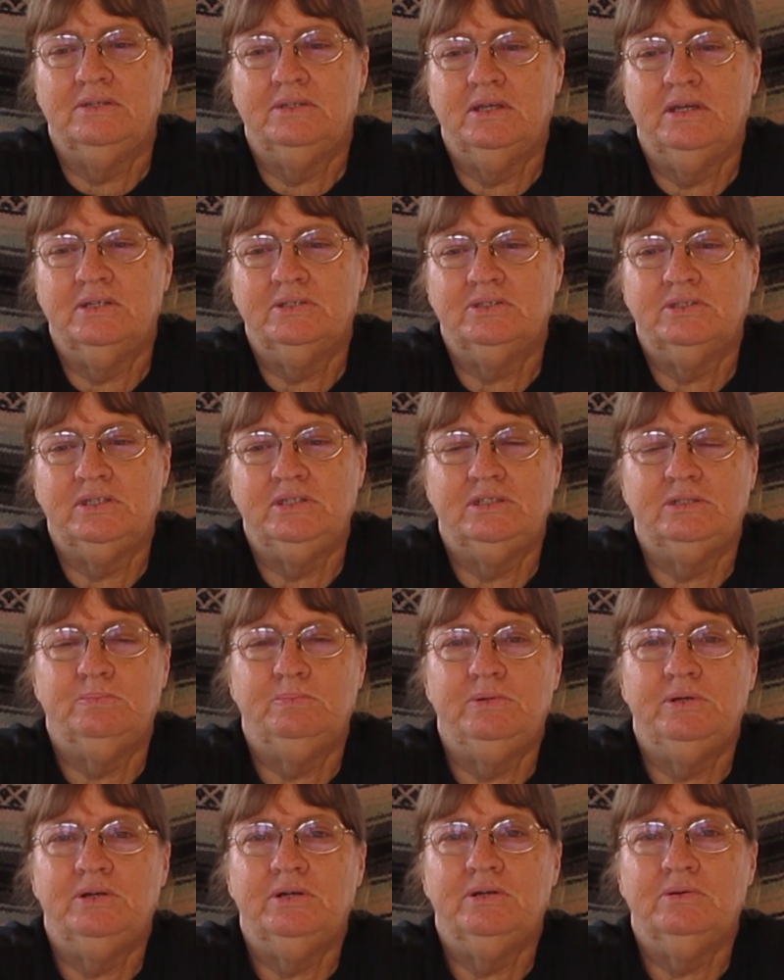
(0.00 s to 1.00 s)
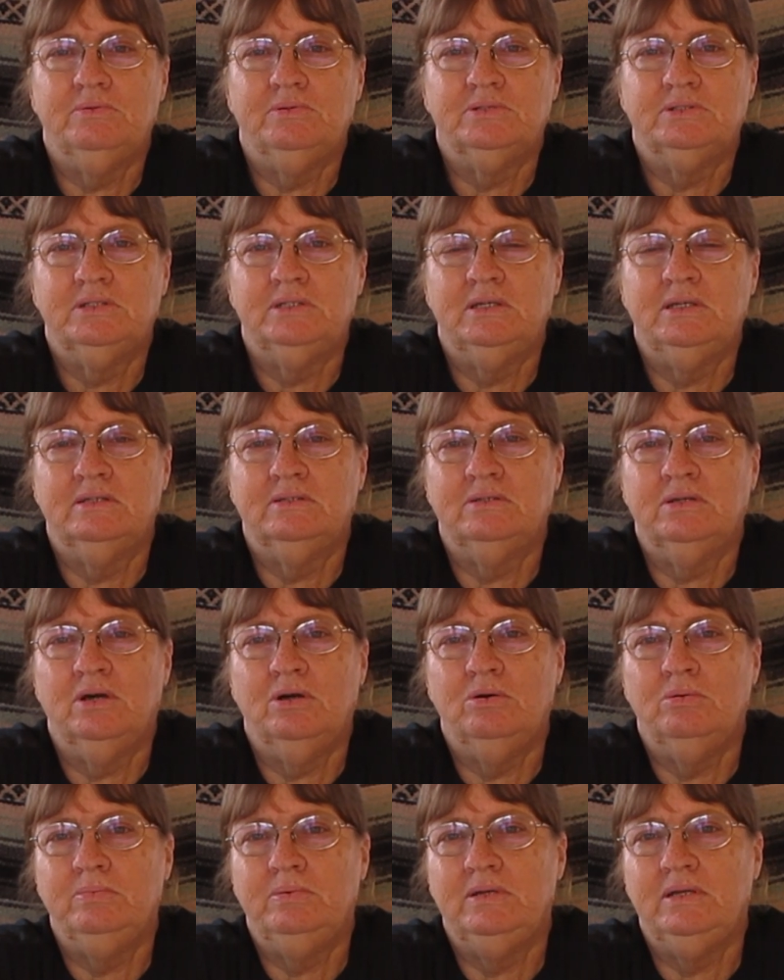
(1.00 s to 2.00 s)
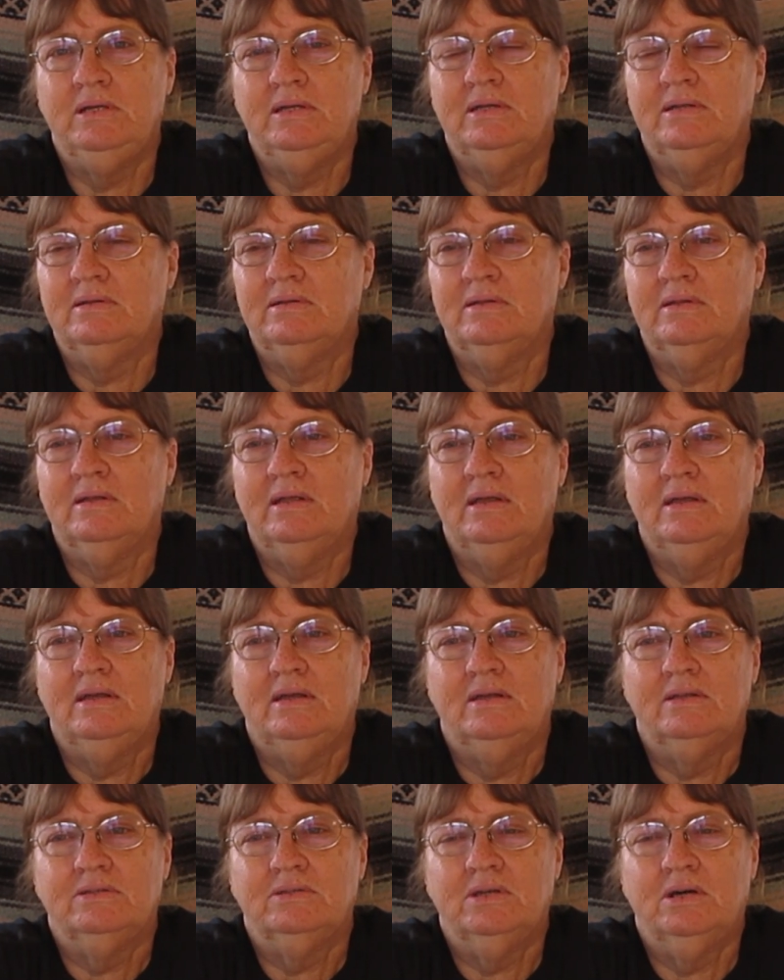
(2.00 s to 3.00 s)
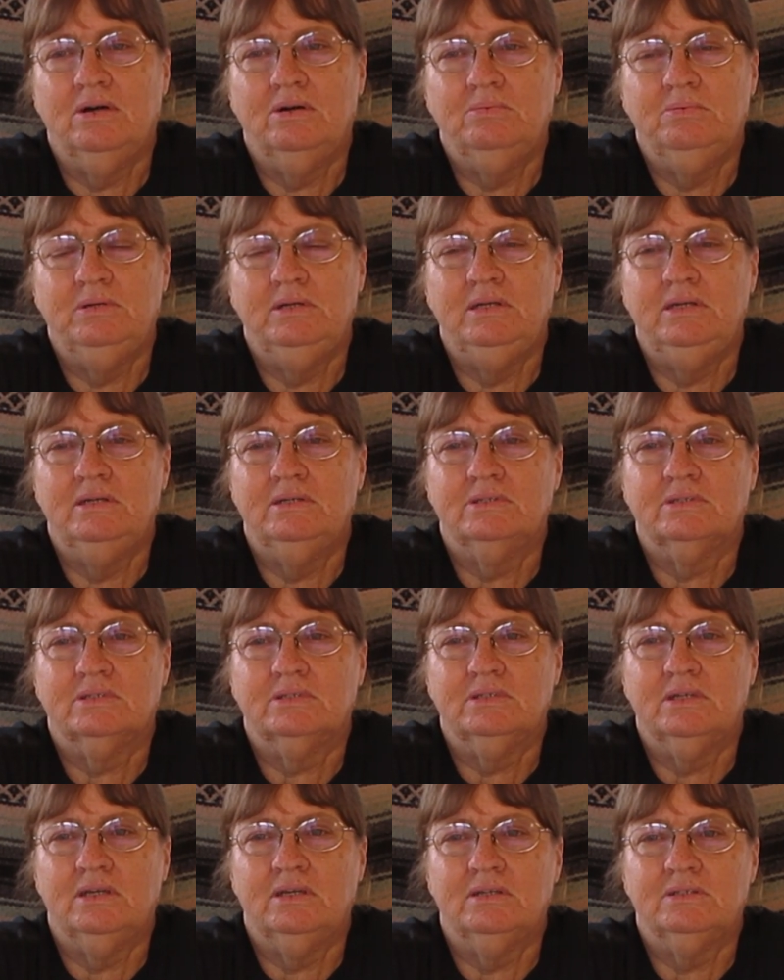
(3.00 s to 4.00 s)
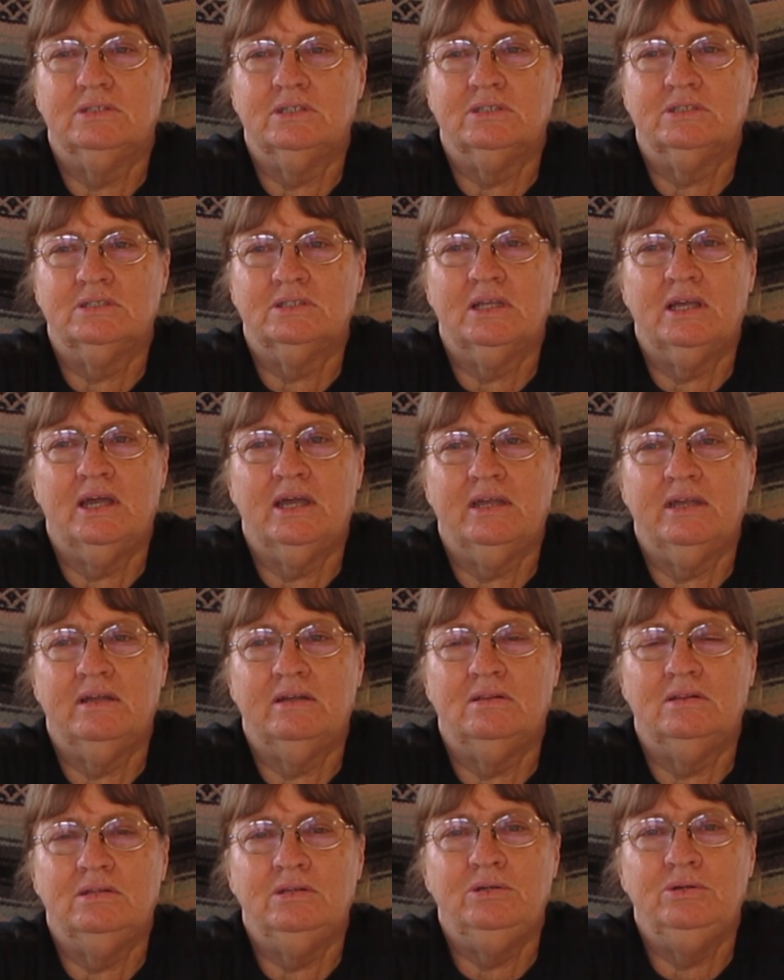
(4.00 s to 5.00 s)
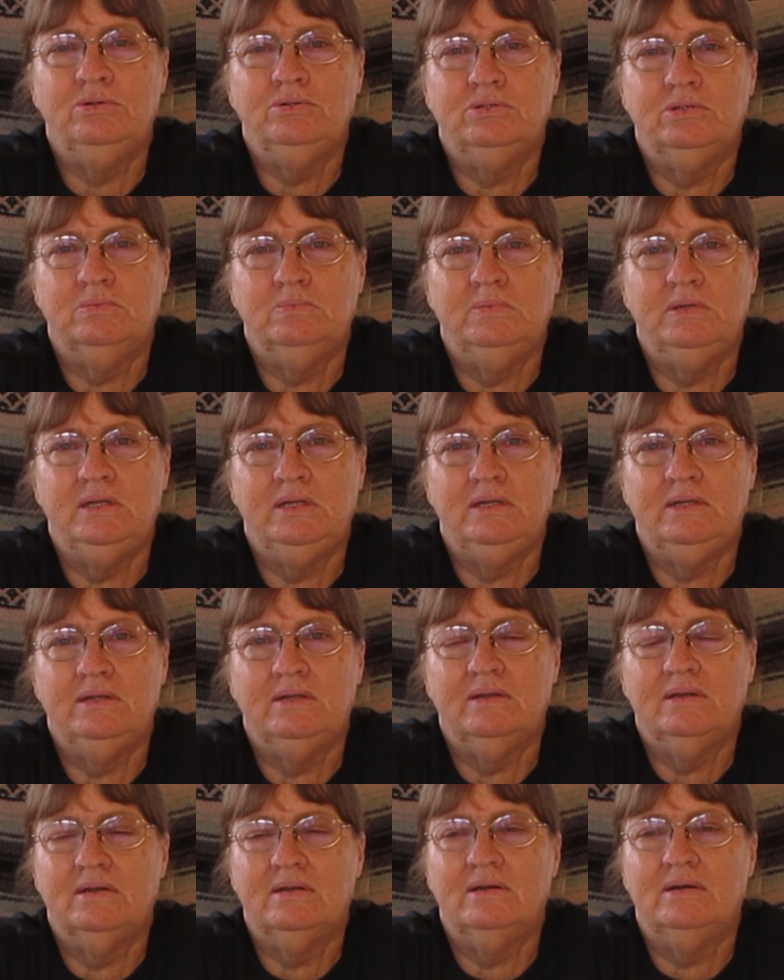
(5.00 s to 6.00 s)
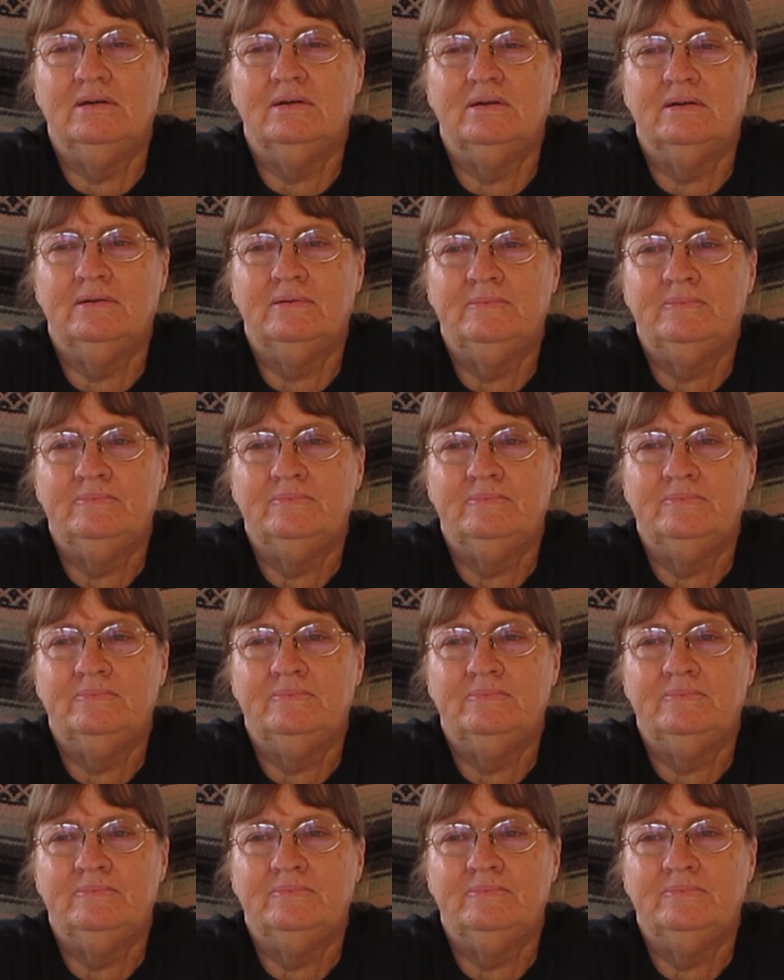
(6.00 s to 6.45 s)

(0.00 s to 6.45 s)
Dusty Spirit was in Toby, and Toby is just like glue to me. Uh,